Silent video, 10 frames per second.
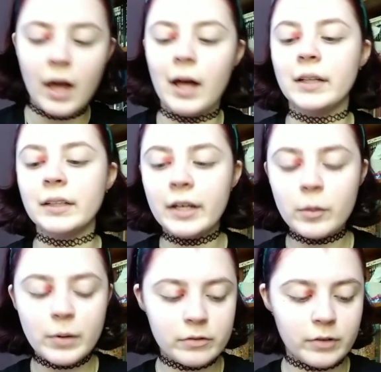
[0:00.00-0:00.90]
A
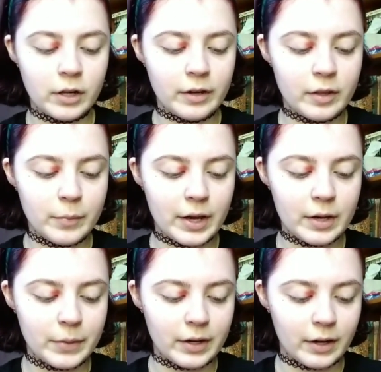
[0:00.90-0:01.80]
little bit of fallout in the
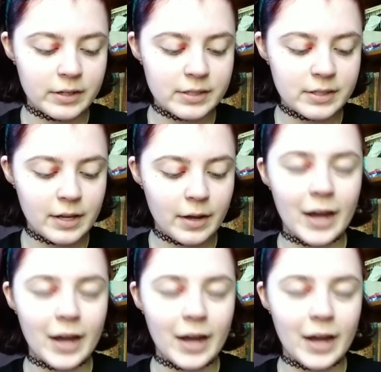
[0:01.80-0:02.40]
pan, but honestly,